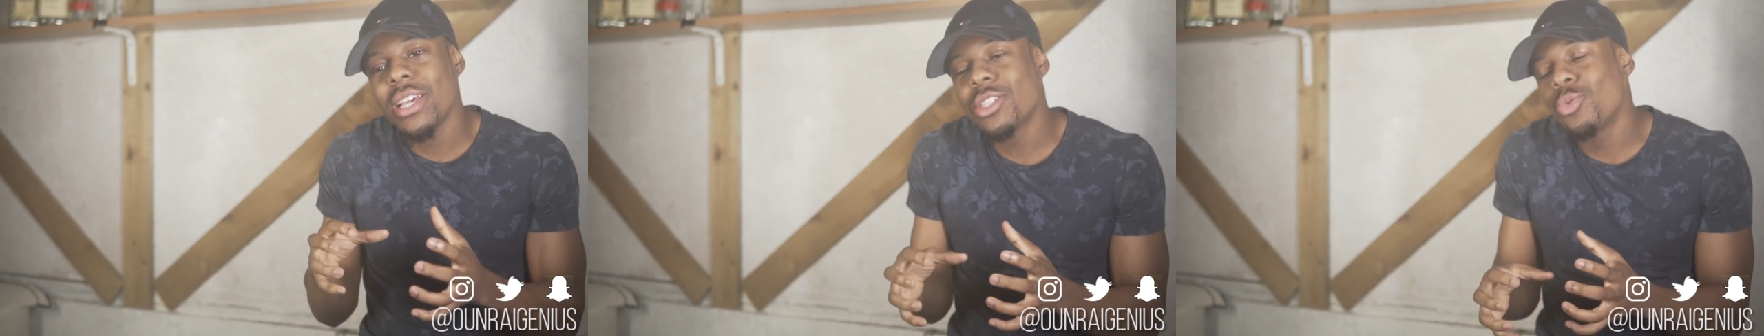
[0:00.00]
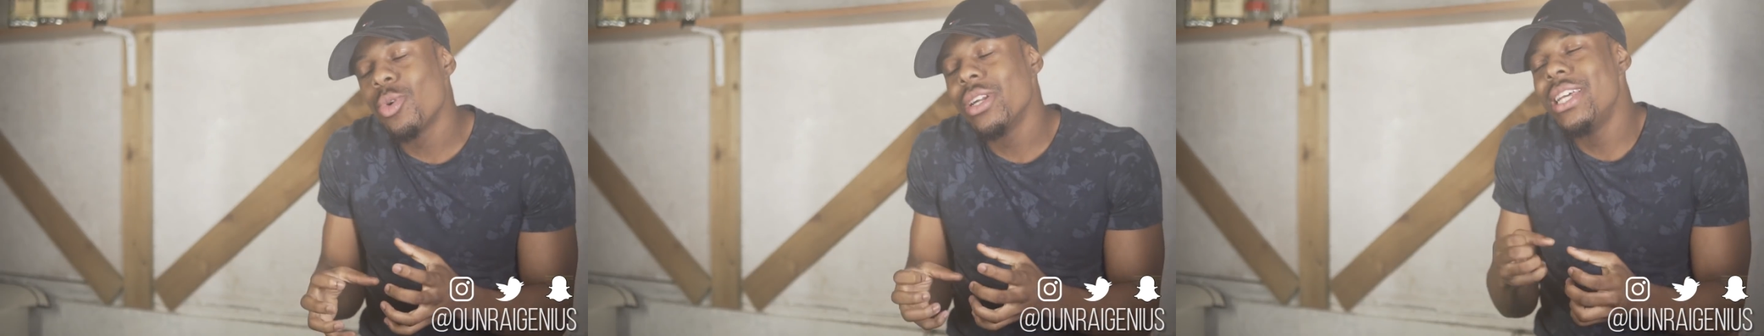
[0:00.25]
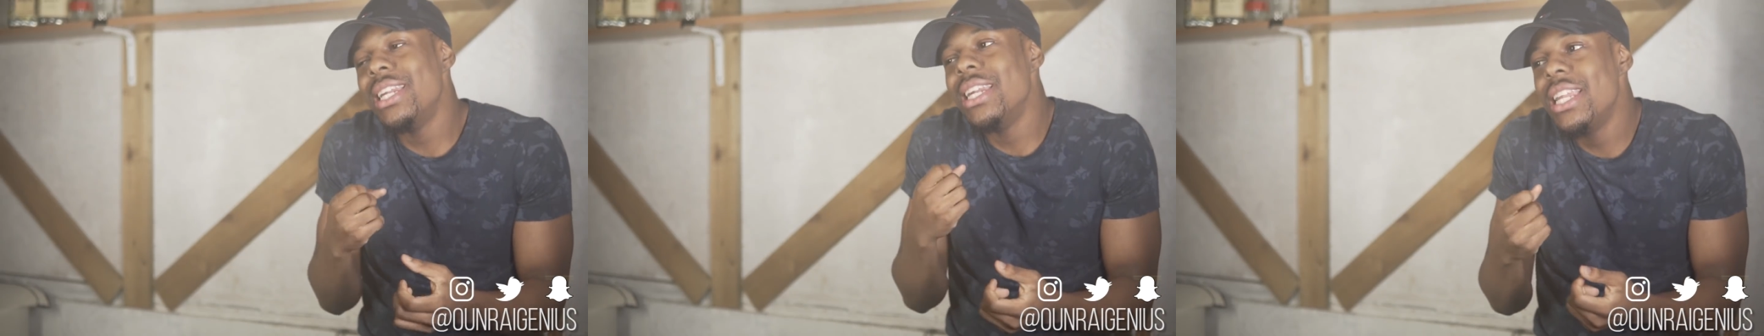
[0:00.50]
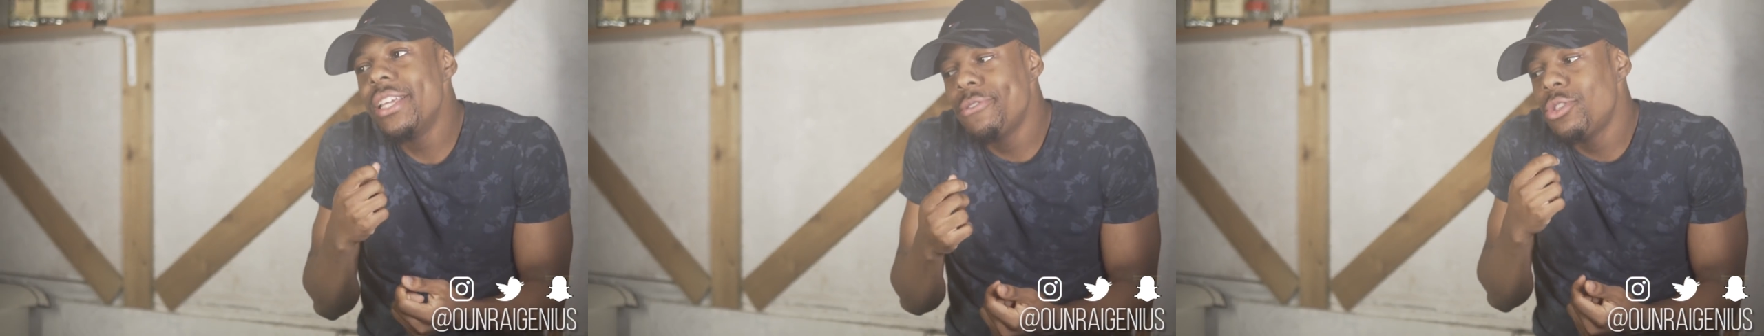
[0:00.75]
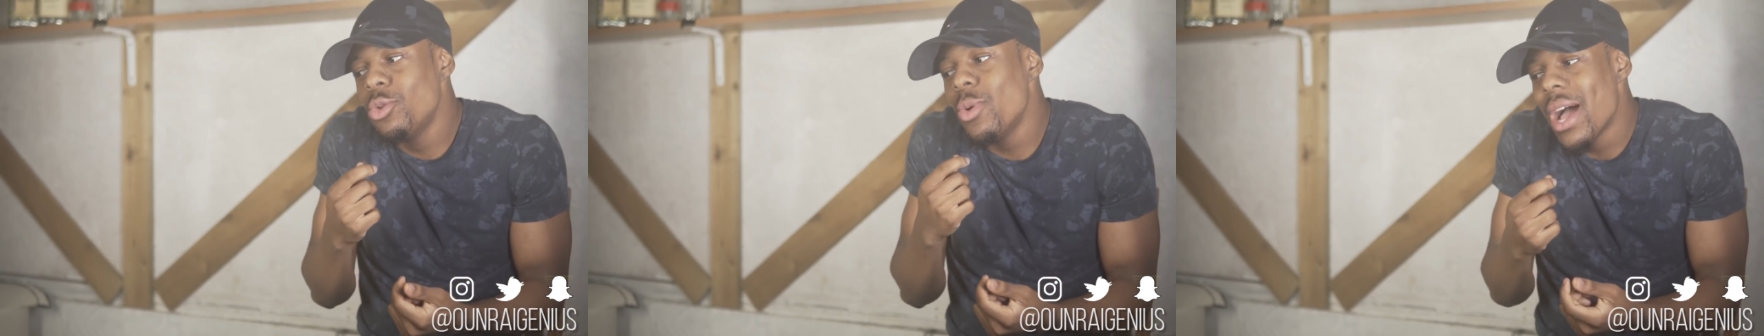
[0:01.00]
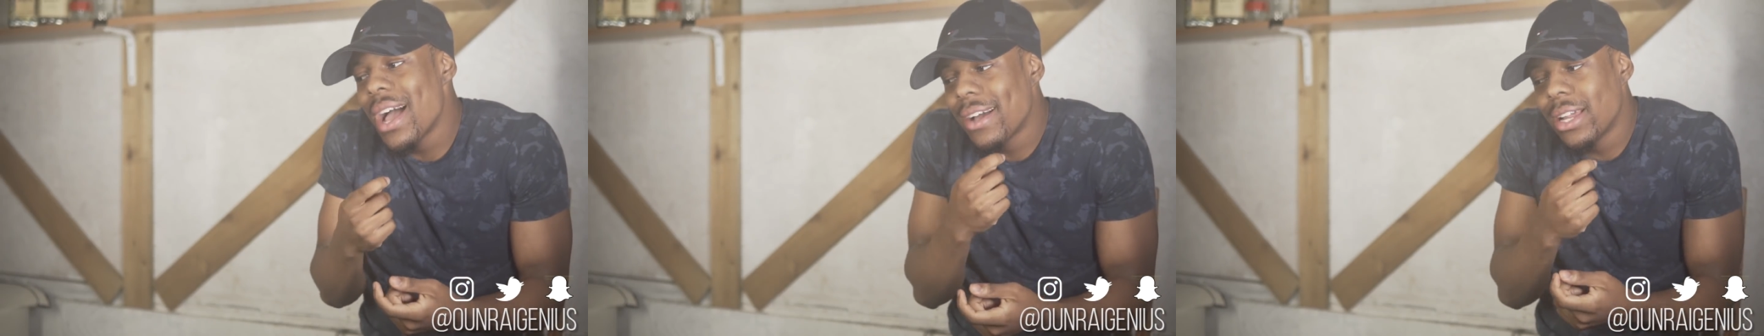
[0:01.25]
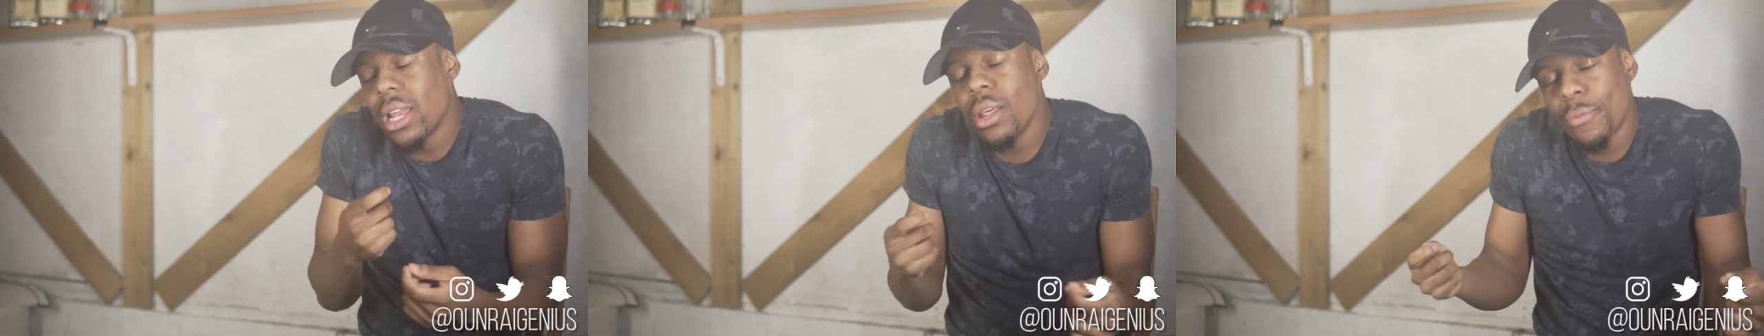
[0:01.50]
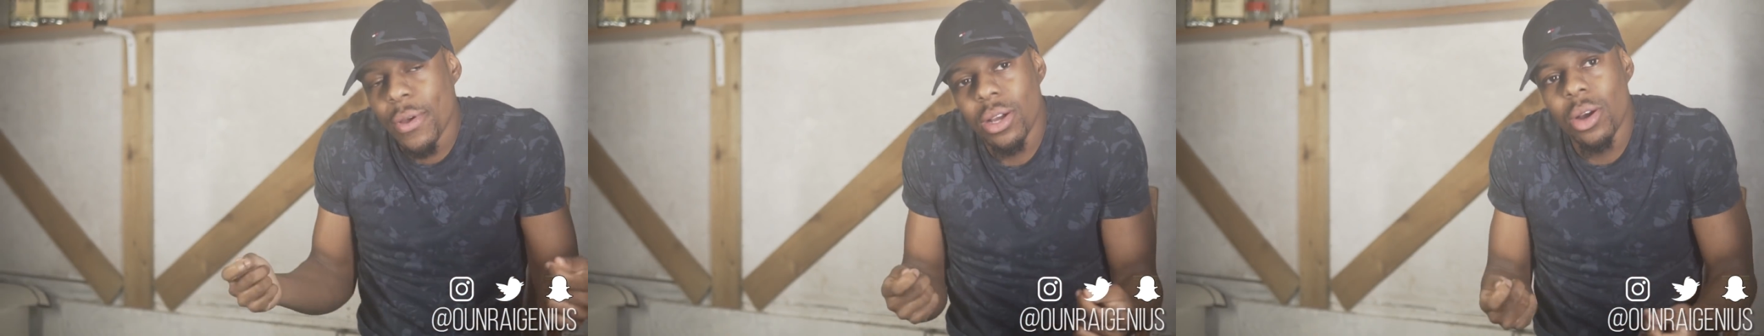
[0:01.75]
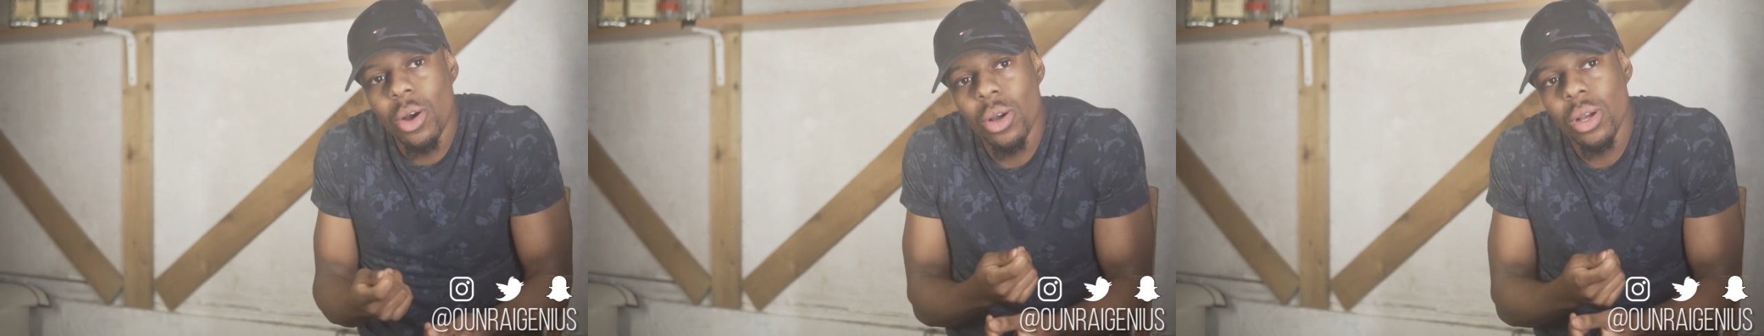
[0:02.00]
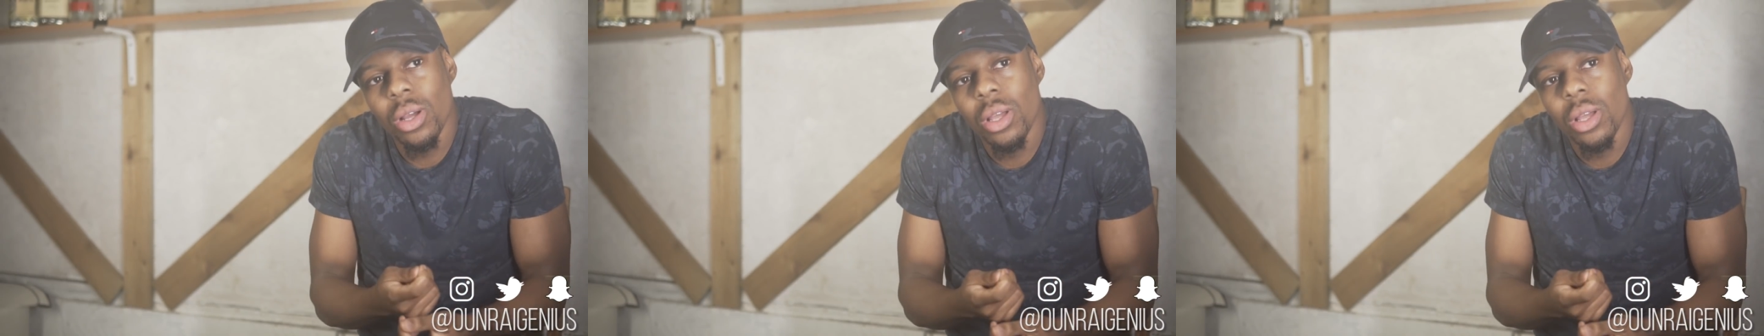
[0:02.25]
S1, he leaves you at a cliffhanger.